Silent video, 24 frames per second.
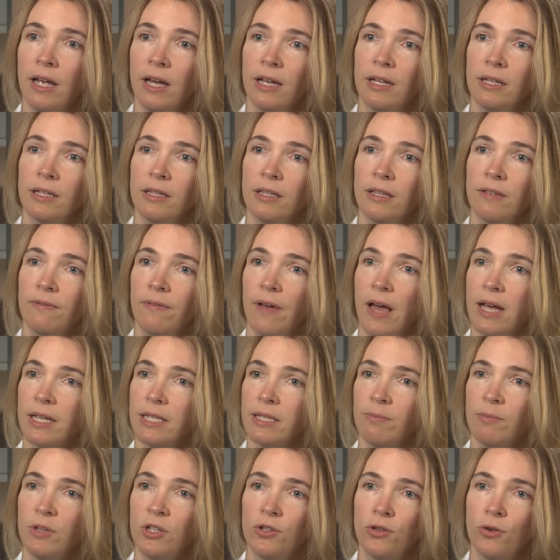and the
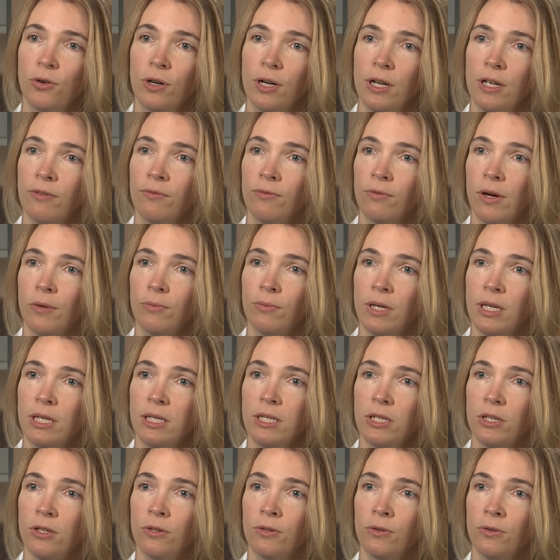vast majority of what we
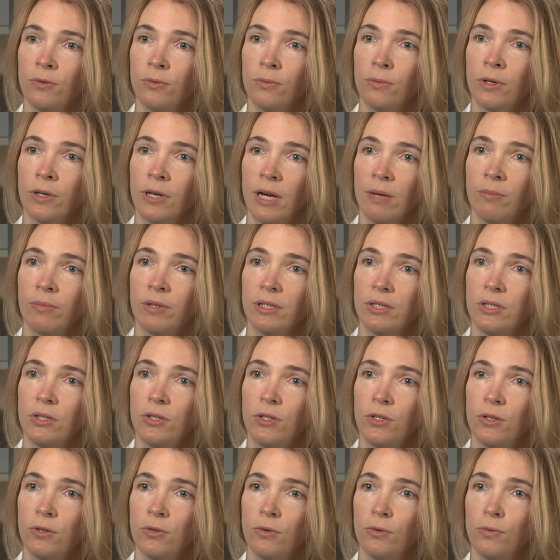do, we're able
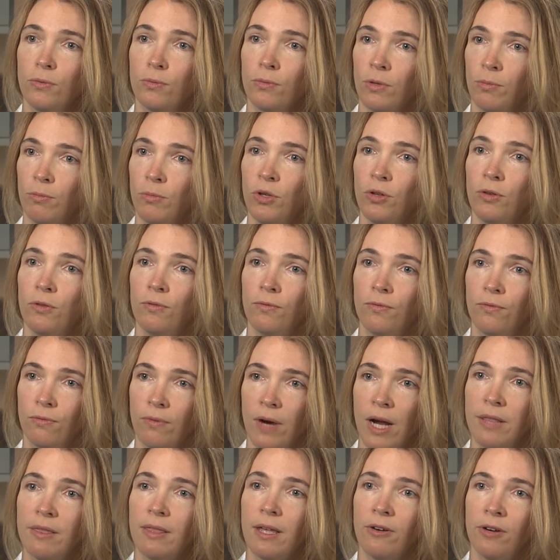to remove
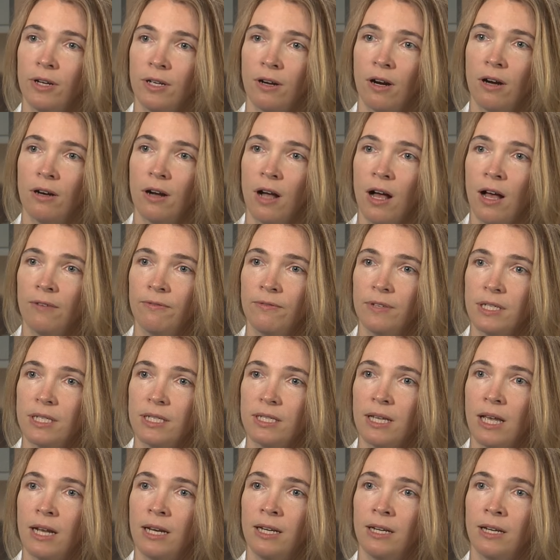right there in our office
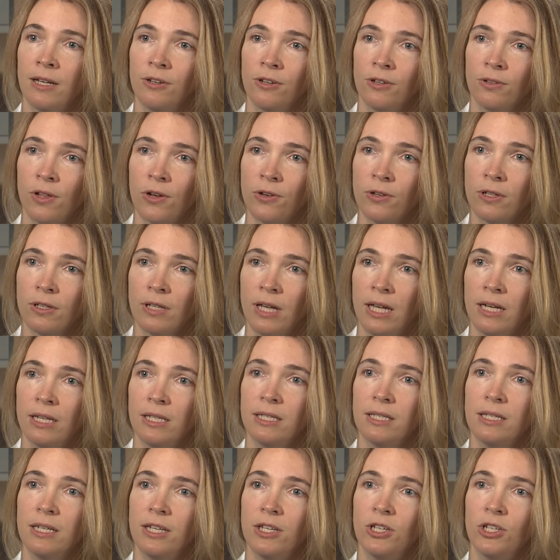setting under local
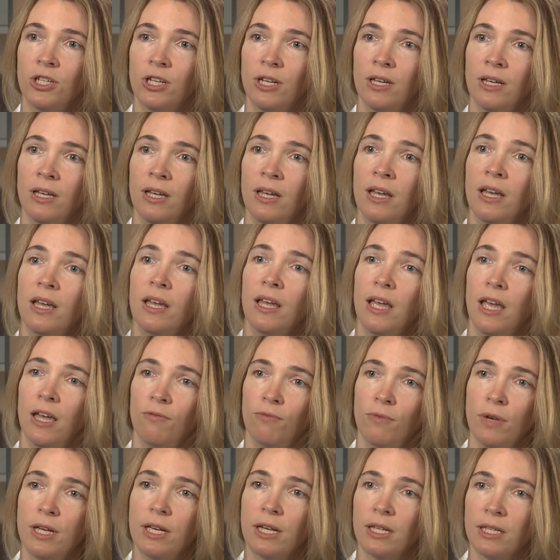anesthesia and
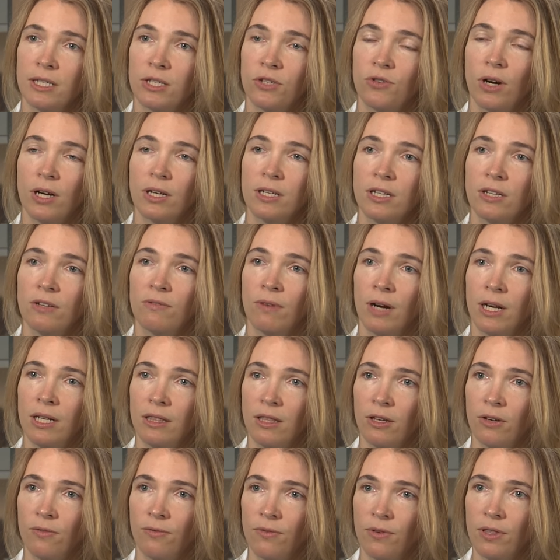reconstruct it right
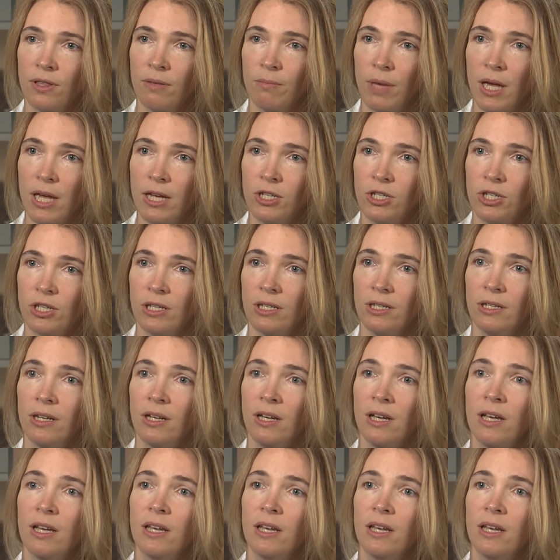there for the patient.